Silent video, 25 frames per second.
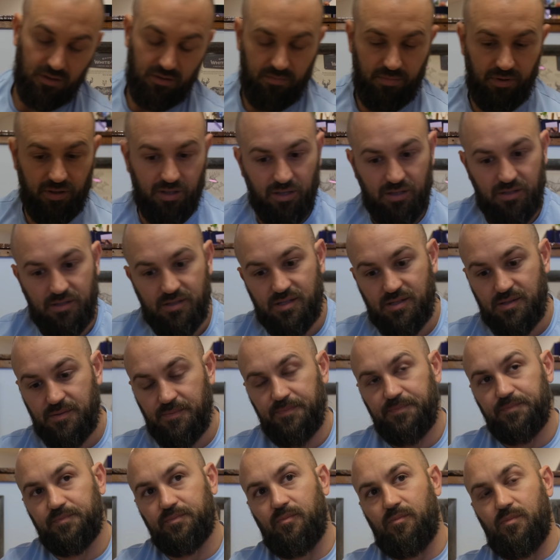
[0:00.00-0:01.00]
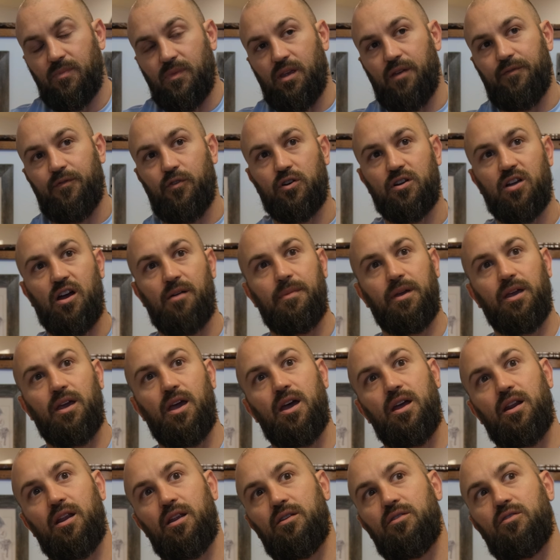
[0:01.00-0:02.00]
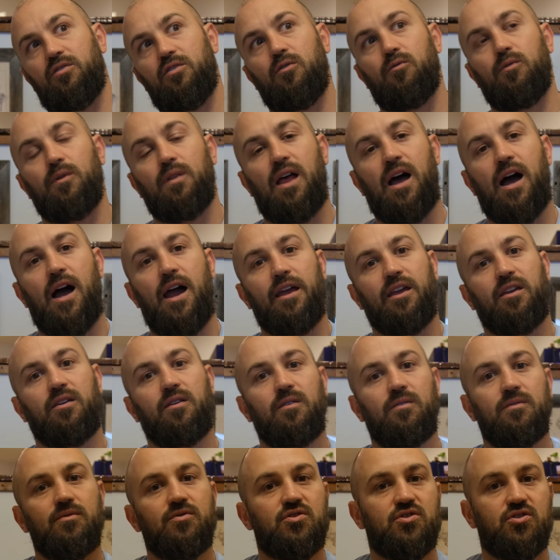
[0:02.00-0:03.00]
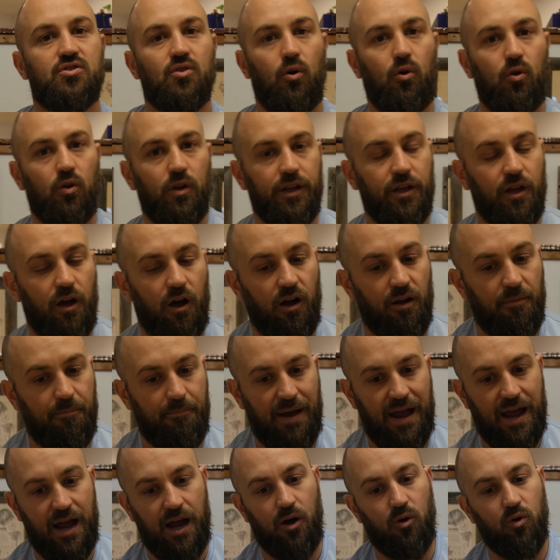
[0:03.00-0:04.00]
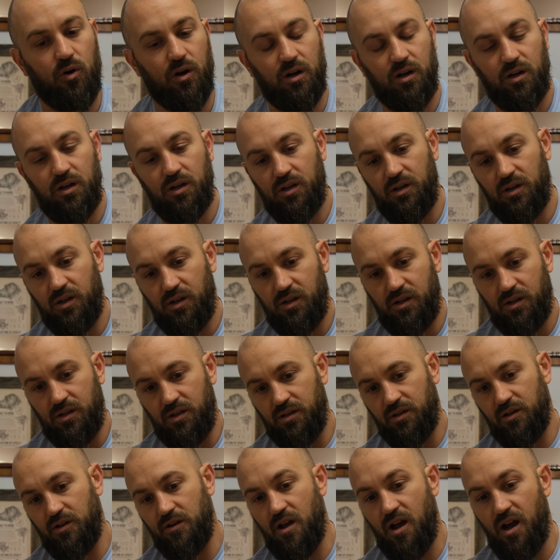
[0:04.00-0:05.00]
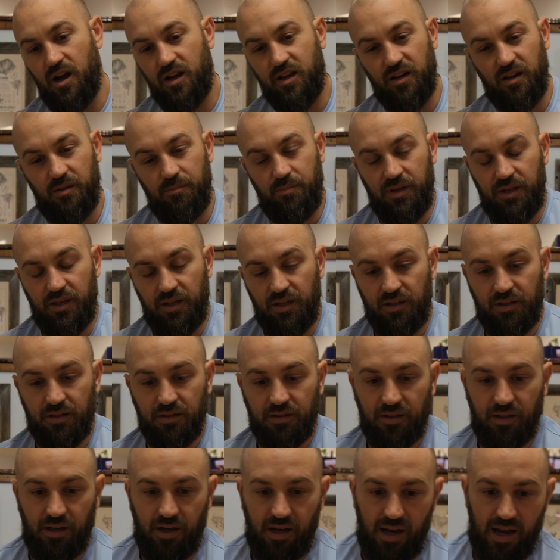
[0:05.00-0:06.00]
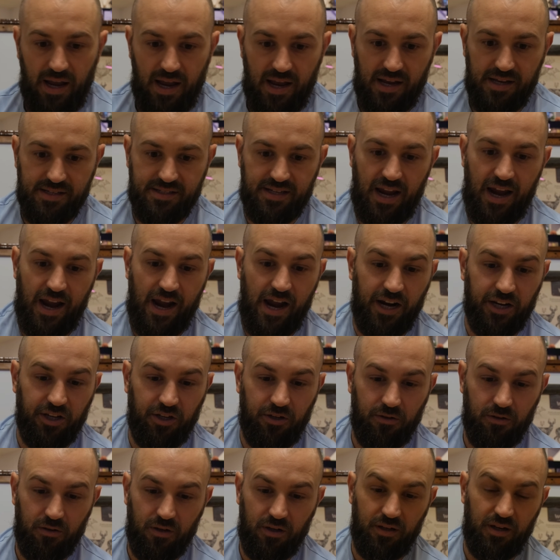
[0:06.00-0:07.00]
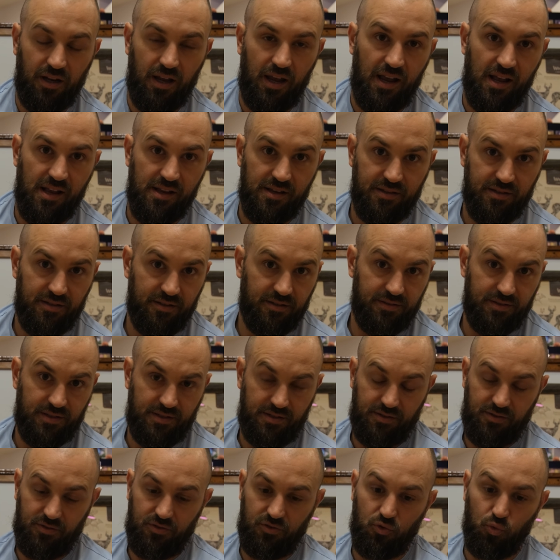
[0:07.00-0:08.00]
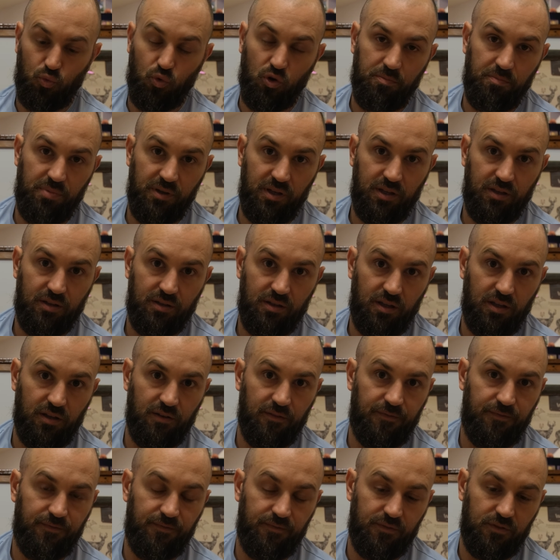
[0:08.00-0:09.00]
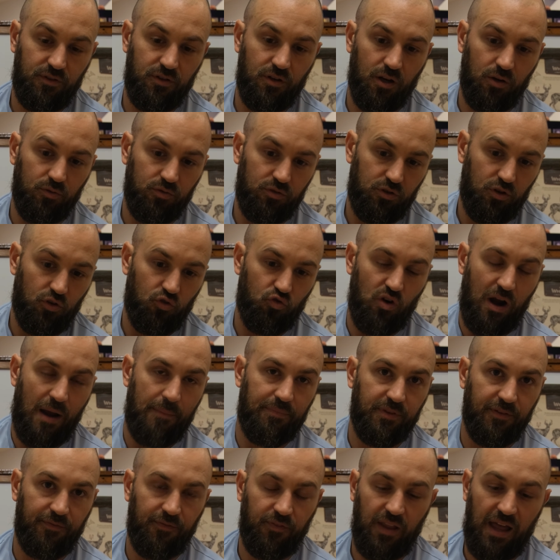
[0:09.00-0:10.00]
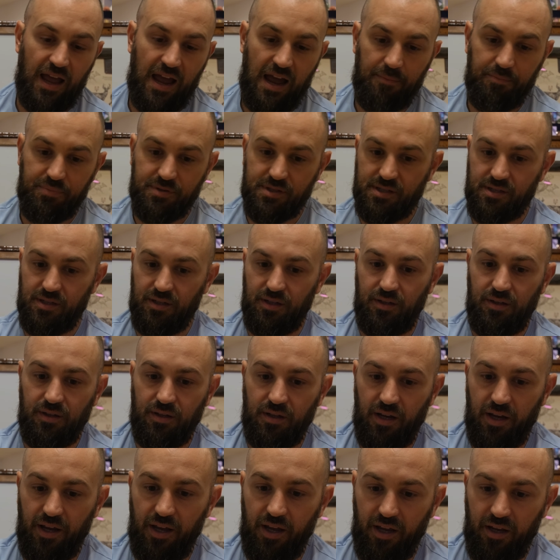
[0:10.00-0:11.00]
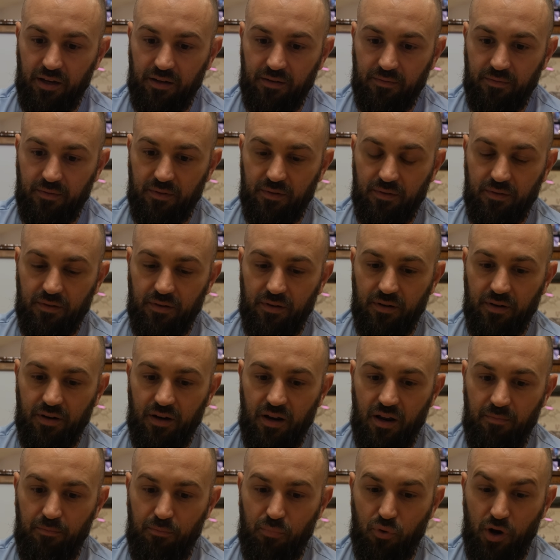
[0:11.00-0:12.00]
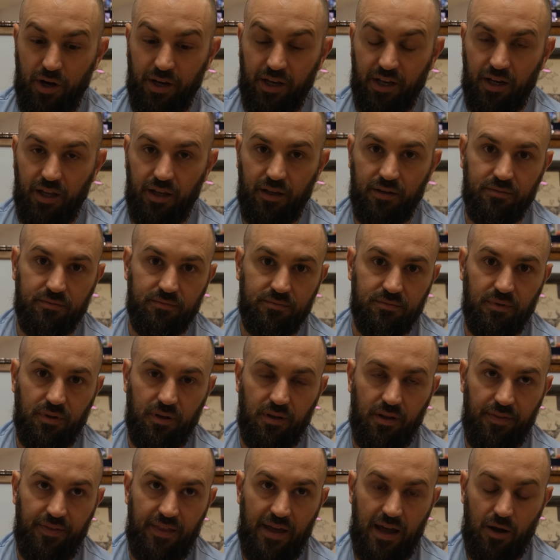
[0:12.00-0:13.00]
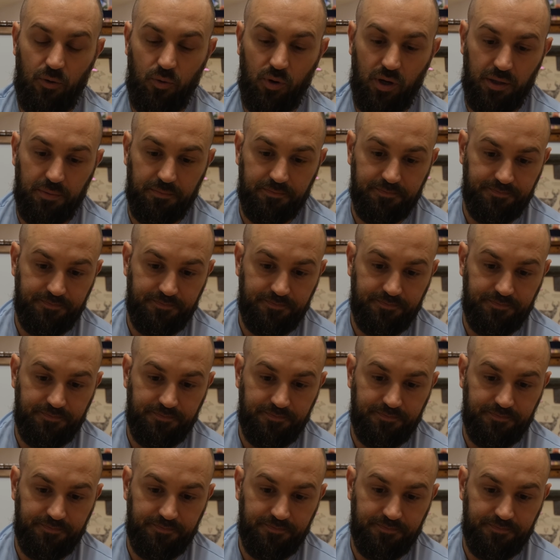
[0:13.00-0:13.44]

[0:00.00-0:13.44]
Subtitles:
Because if you're coming in and you rely solely on power, you're not gonna be as accurate as you would be if you drop the flaps and bring it in that way.